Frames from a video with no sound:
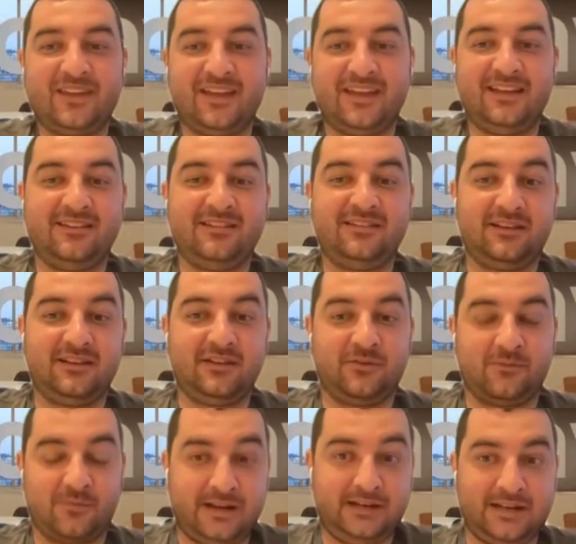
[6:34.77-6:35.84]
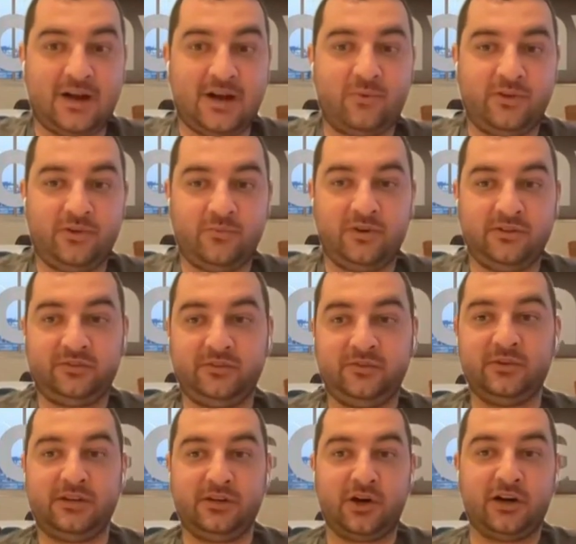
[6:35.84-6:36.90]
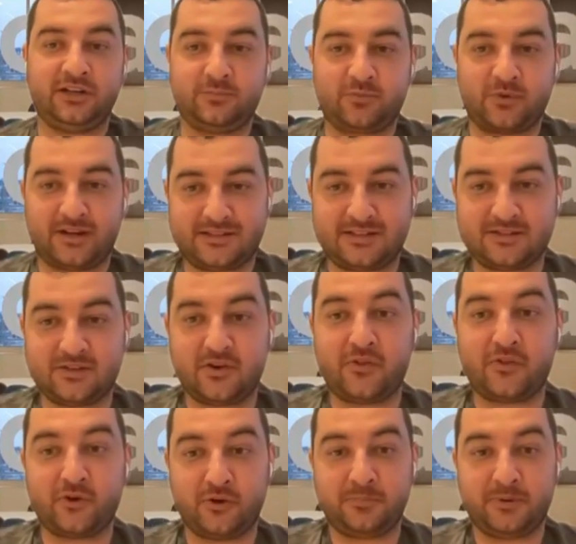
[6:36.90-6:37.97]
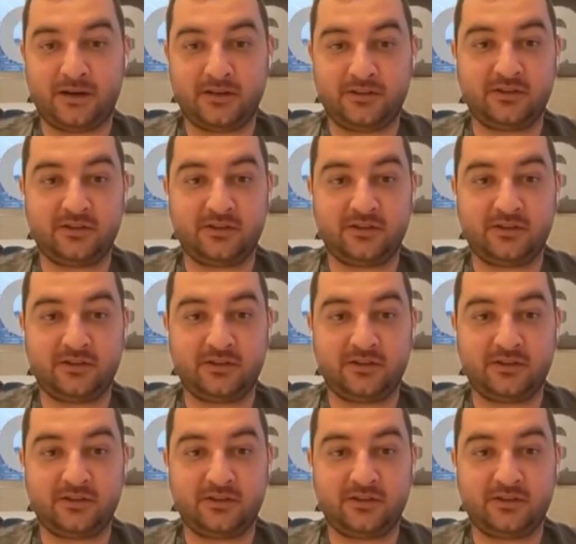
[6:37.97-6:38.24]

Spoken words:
And right now, when you want to do an audit process on a third party